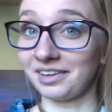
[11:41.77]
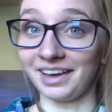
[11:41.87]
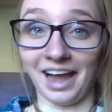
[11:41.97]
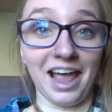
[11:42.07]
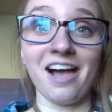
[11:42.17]

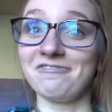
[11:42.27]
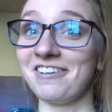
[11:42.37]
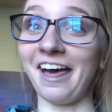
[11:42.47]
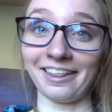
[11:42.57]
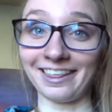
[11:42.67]
Like, I have
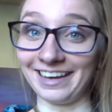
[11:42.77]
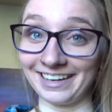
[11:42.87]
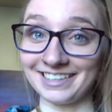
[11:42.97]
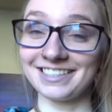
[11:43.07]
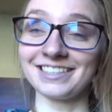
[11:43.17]

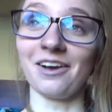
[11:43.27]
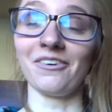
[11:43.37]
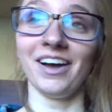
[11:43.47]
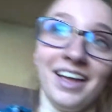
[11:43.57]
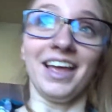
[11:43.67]
nothing,
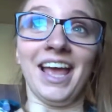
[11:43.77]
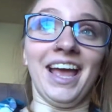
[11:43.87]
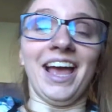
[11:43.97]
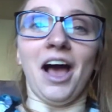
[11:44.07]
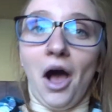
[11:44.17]
so
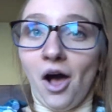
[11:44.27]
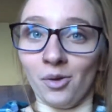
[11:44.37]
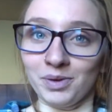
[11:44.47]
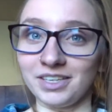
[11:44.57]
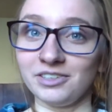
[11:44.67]

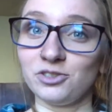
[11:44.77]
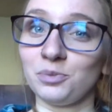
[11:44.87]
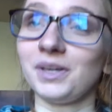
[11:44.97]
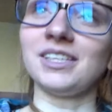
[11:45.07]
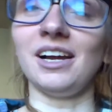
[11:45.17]
I'll be
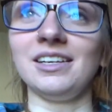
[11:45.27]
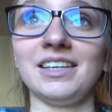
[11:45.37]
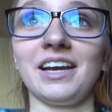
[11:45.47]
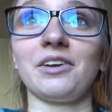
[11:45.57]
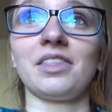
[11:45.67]
super excited to
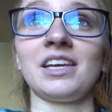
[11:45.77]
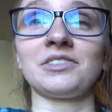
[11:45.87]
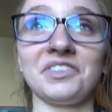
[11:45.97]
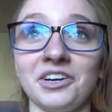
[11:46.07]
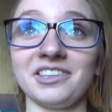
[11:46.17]
get
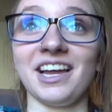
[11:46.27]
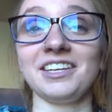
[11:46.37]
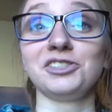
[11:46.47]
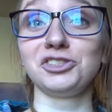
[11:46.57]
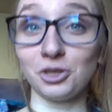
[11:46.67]
things for her
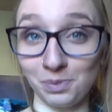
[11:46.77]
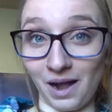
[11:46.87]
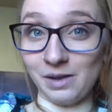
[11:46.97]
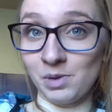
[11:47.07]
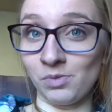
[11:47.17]
then. She'll
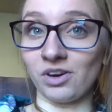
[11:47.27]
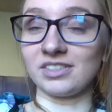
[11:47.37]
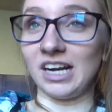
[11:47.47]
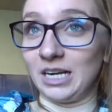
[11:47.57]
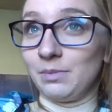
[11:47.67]
probably be more
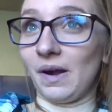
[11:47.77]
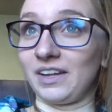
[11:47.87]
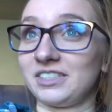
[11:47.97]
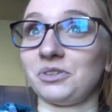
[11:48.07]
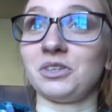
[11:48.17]
excited about
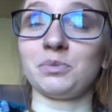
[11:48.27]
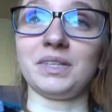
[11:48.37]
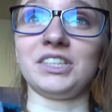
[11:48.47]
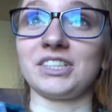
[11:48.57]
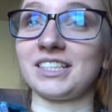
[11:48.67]
it, so it'll
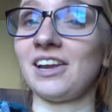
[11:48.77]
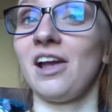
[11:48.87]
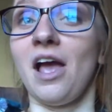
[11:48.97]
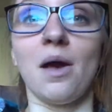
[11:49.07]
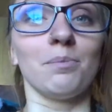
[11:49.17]
be just
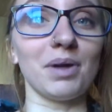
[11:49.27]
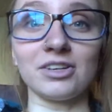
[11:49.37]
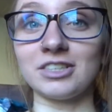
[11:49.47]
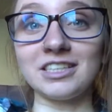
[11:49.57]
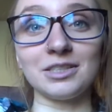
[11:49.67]

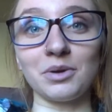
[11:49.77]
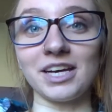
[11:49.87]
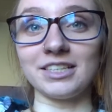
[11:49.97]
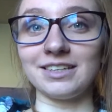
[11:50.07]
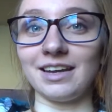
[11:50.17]
better
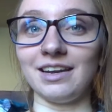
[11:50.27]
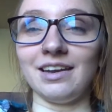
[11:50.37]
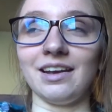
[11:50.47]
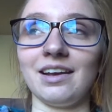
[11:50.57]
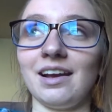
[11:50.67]
situation.